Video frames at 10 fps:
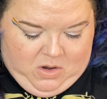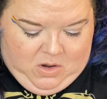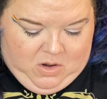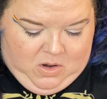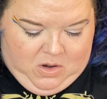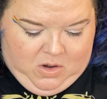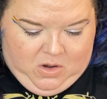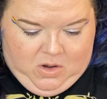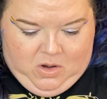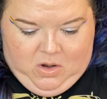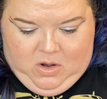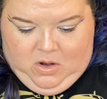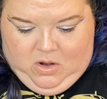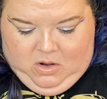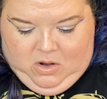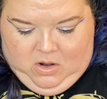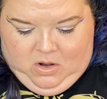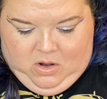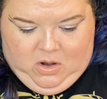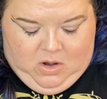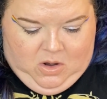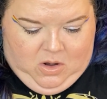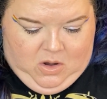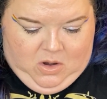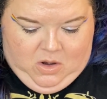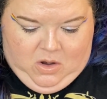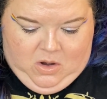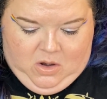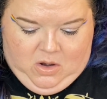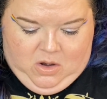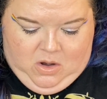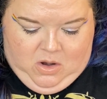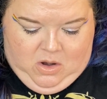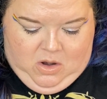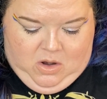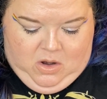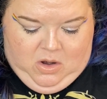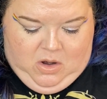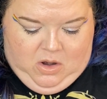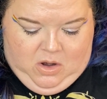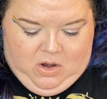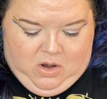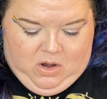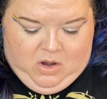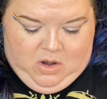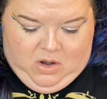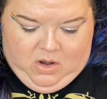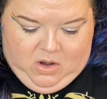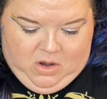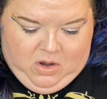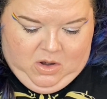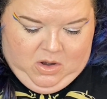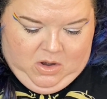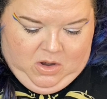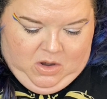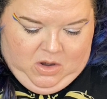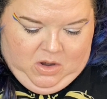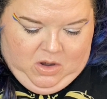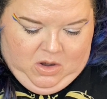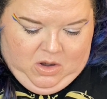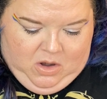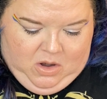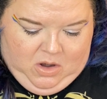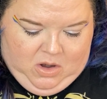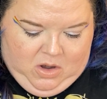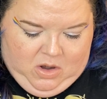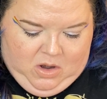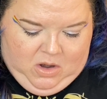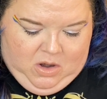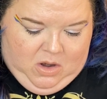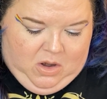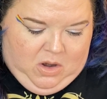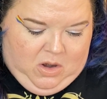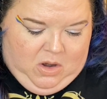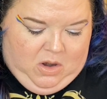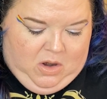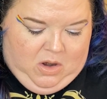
(no one is talking)